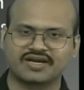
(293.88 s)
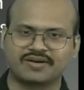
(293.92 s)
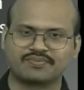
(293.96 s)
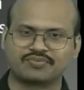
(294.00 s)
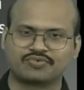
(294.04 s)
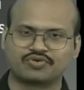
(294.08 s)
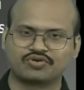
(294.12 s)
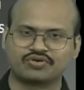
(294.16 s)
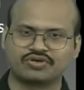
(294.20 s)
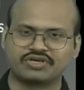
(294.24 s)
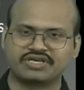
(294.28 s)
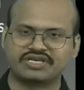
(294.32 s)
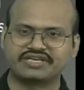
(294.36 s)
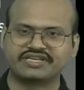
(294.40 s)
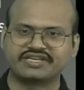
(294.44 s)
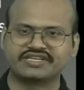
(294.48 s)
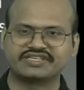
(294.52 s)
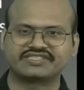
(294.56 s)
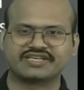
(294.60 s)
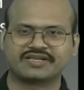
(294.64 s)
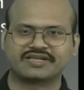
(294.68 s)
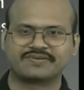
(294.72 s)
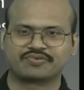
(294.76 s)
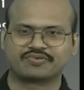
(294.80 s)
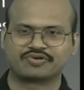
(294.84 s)
to
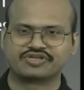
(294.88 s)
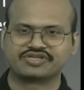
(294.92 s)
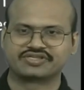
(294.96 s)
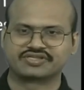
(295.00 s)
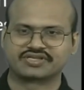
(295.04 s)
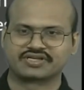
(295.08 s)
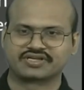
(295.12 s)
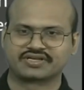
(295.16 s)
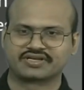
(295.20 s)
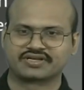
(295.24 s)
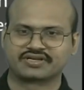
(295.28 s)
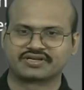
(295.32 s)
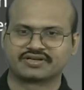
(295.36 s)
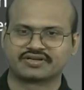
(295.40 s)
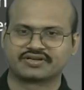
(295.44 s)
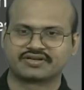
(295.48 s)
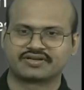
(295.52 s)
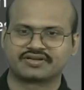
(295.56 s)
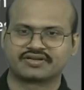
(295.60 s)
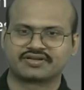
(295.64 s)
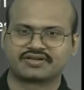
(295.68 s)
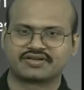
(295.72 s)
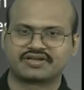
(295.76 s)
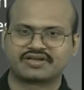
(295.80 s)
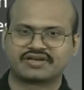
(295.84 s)
initial position.
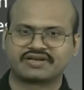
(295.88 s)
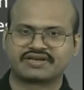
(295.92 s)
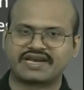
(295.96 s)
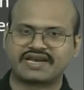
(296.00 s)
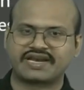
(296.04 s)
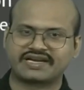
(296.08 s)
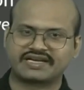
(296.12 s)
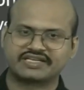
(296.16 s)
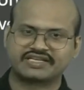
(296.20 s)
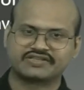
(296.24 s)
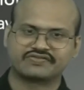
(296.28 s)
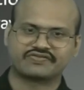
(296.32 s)
That is,